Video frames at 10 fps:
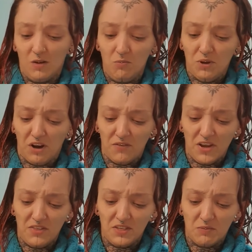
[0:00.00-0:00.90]
but I've
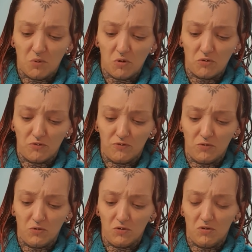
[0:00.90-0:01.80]
had this bottle
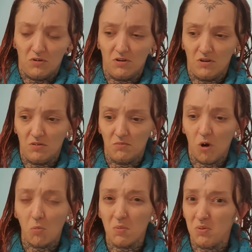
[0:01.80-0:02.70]
for
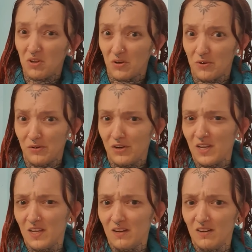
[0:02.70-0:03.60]
probably going on a
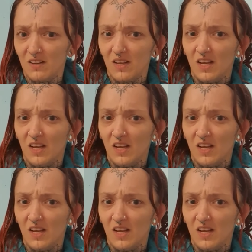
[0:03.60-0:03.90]
year.